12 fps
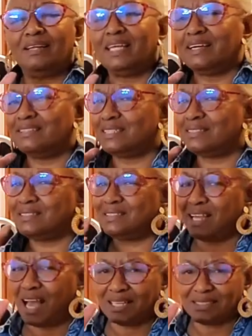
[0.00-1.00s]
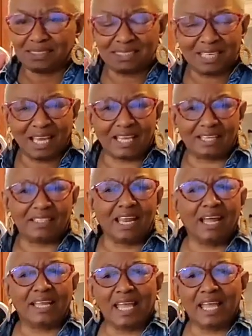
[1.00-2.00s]
Now that's not to say that
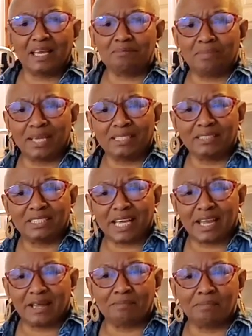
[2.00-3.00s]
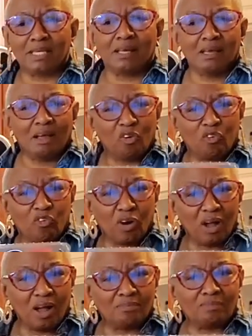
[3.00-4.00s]
I can't make jam
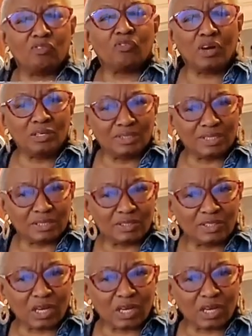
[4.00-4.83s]
from frozen